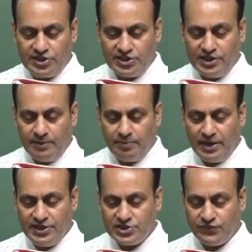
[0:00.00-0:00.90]

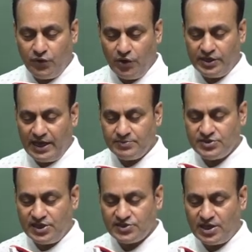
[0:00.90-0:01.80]
number is 4 times
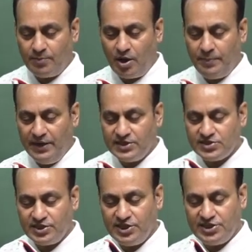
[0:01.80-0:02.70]
the sum of its
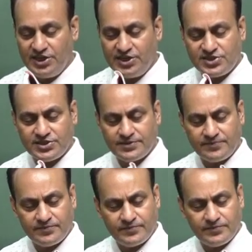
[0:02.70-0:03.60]
digits.
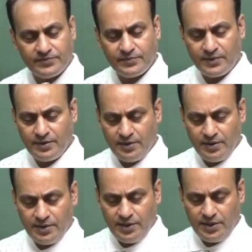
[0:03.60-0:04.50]

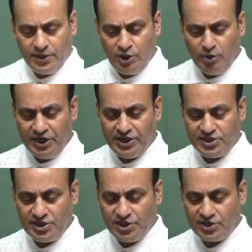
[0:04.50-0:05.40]
unit
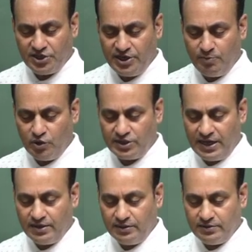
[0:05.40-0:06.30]
digit is 3 more
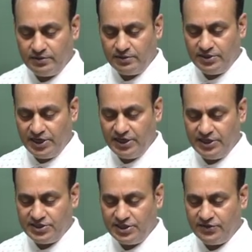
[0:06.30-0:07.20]
than 10
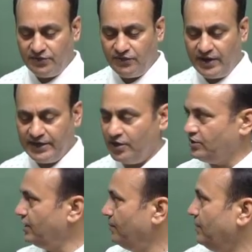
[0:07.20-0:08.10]
digit, find out
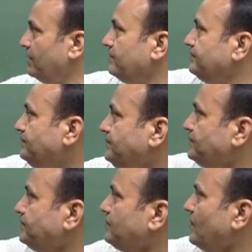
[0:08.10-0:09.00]
the number.
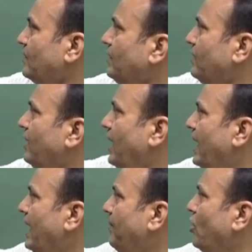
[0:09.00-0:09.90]

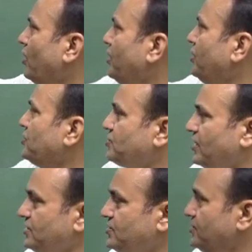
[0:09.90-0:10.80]
I have already
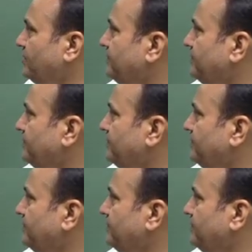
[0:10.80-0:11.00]
discussed